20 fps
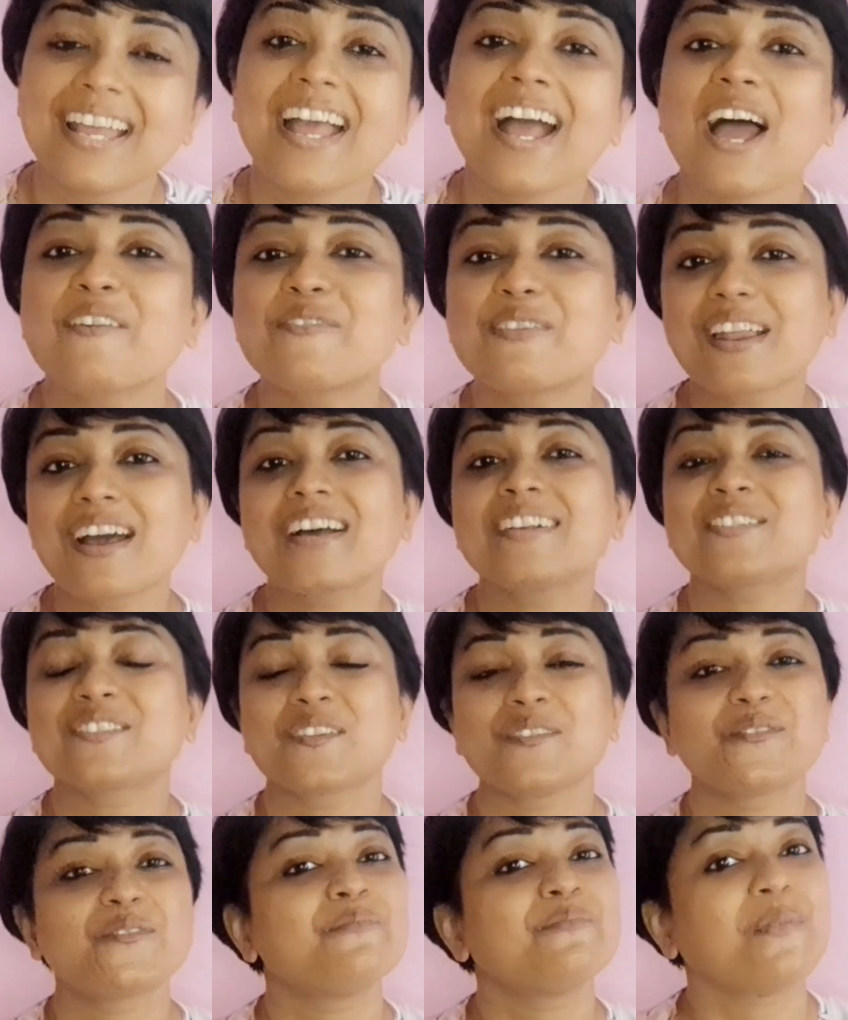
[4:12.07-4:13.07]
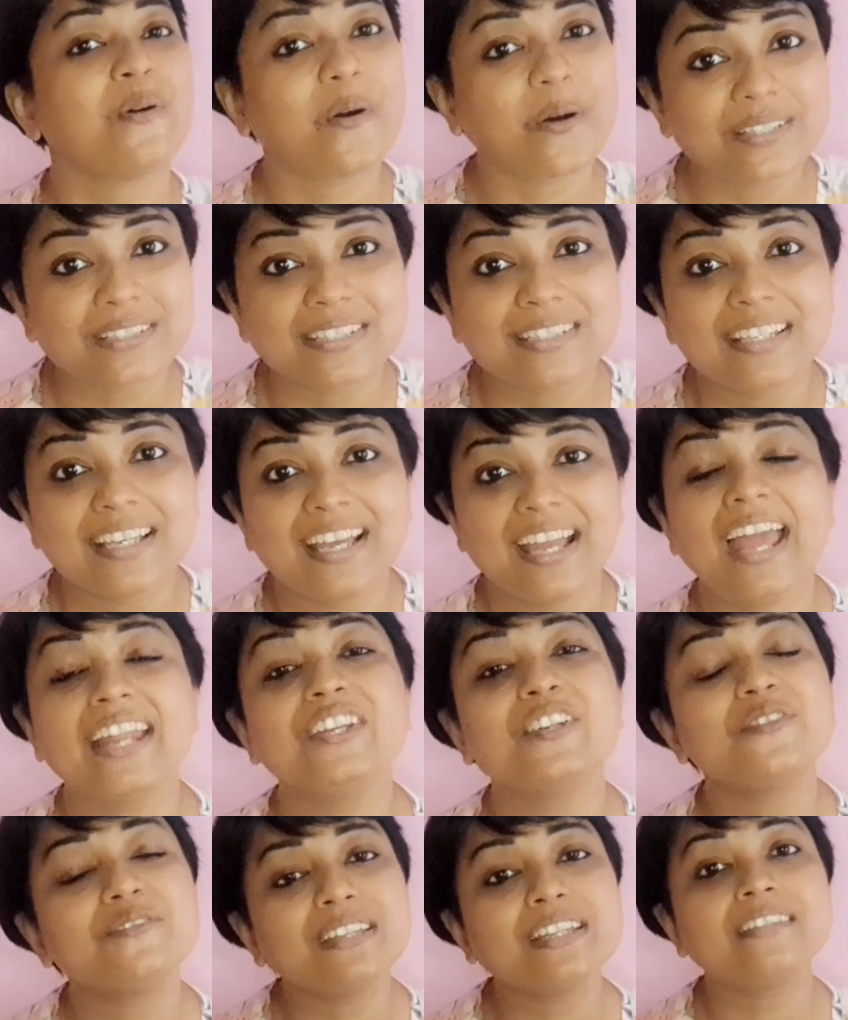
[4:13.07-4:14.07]
I would ask you to pause
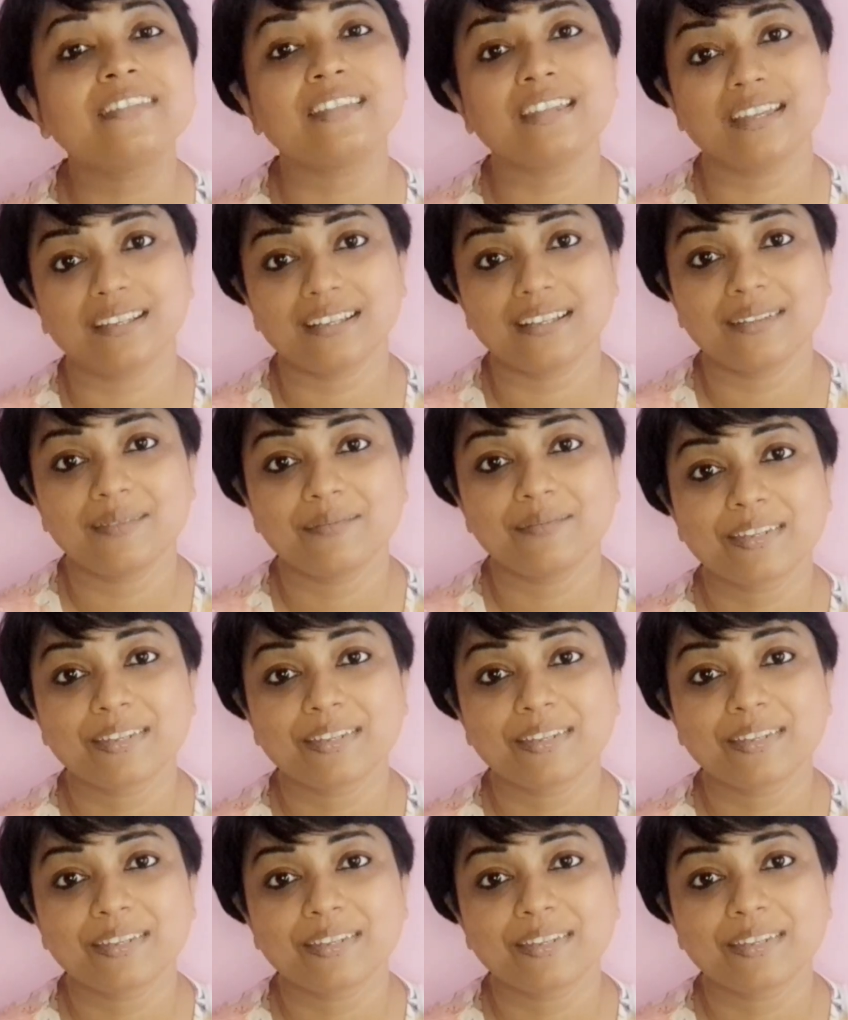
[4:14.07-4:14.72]
and rethink.